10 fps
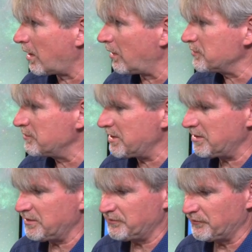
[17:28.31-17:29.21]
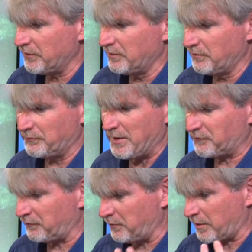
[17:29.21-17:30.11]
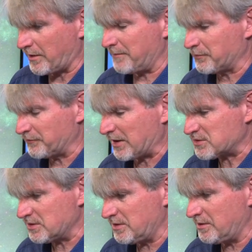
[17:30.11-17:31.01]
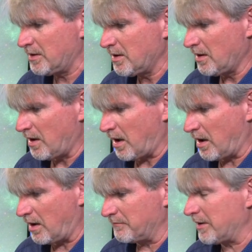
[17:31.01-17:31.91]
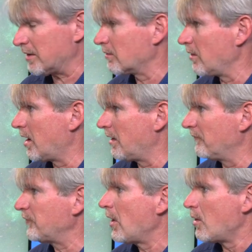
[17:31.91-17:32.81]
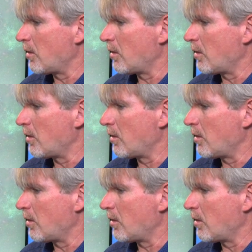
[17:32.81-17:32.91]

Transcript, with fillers: all you need to do is basically wear eye protection um, and gloves.